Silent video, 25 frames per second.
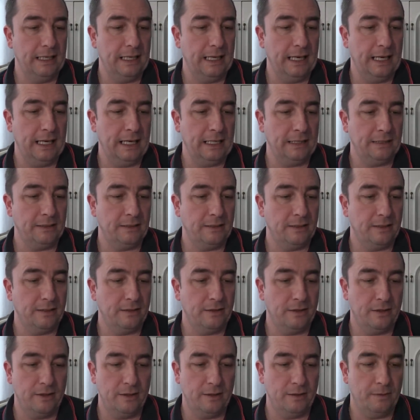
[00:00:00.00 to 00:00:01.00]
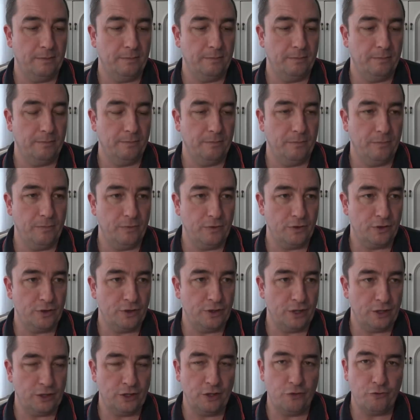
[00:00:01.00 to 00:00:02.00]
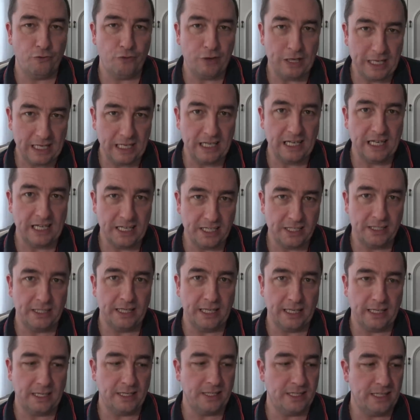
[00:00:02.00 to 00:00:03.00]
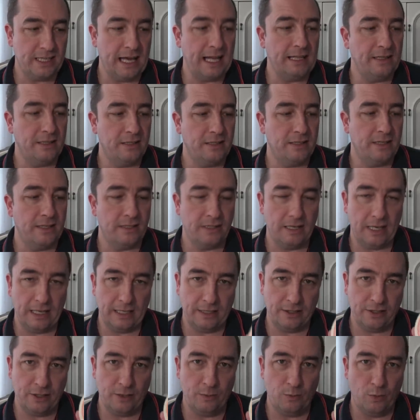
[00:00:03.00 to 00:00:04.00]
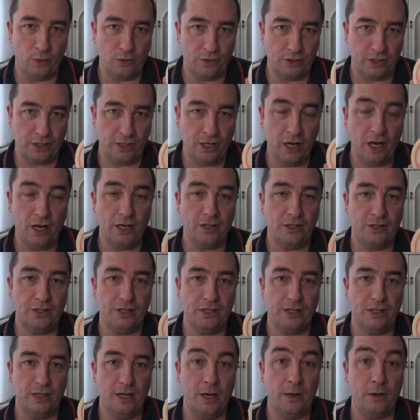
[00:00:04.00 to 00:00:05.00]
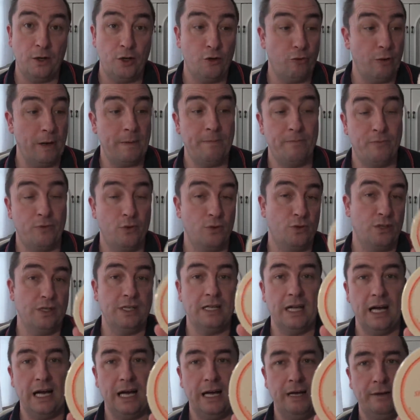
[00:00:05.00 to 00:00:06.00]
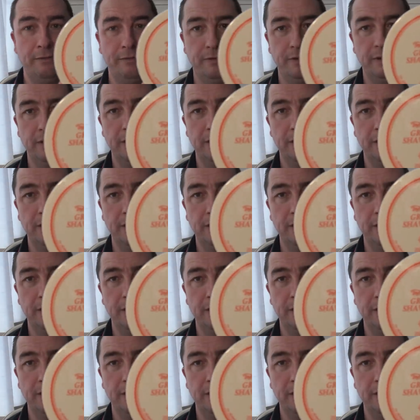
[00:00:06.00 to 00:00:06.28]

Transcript: And the such a realistic scent. It's like someone's cut a grapefruit in half.